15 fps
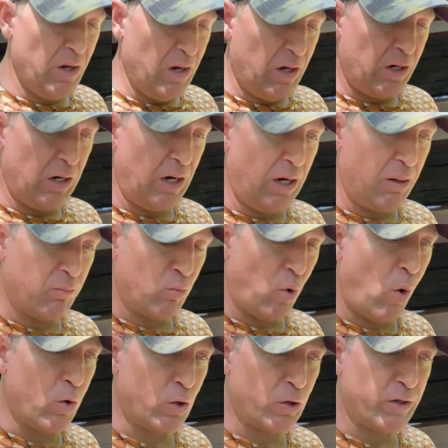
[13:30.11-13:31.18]
Um,
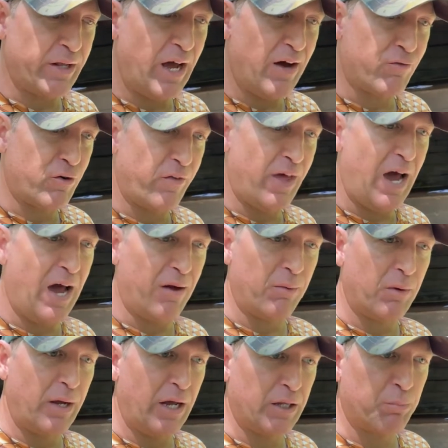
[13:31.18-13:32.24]
rollers after that
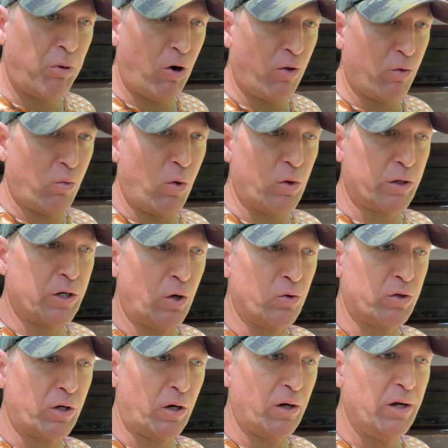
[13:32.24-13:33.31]
as part of the roller
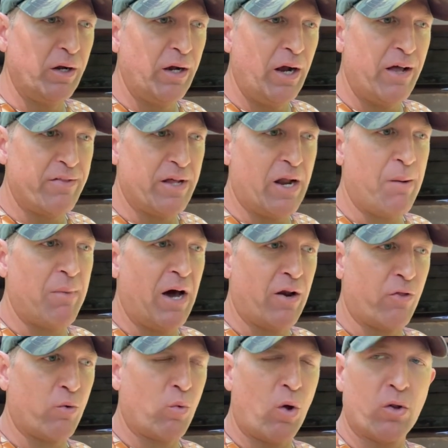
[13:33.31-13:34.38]
coaster, and then I'm out of the
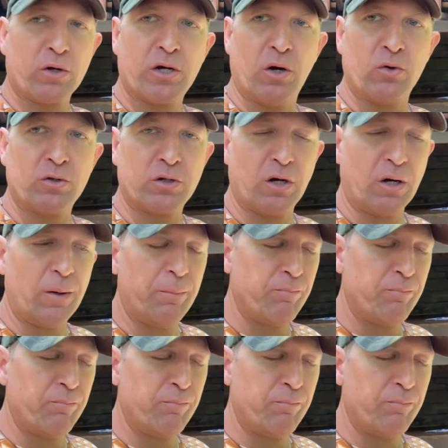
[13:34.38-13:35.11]
roller coaster.